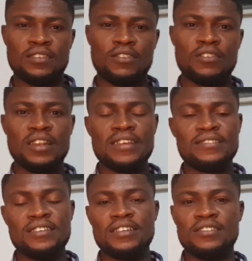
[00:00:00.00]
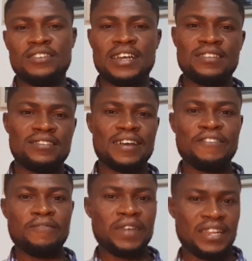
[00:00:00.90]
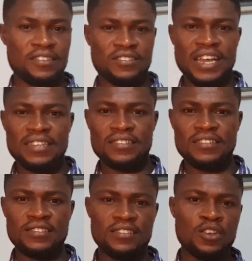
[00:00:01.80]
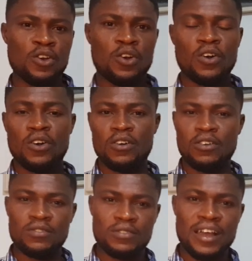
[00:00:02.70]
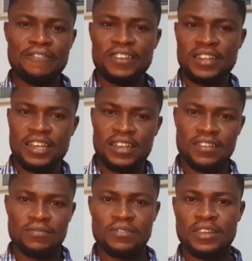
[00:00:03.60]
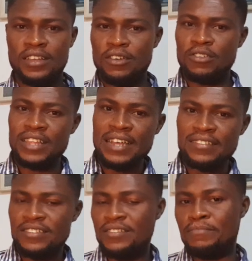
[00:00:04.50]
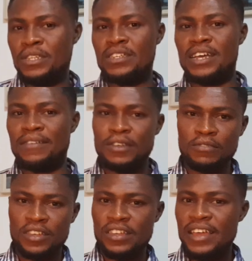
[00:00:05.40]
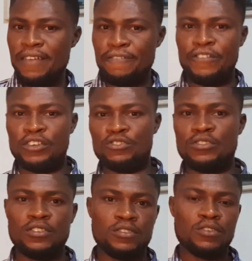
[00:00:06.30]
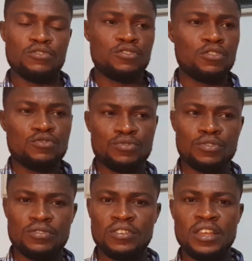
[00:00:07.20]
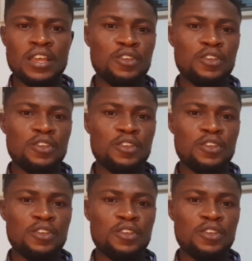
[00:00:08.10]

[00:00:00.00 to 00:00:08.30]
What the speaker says: Or let's say the child is having meningitis, or having otitis media, maybe ear infection or sore throat.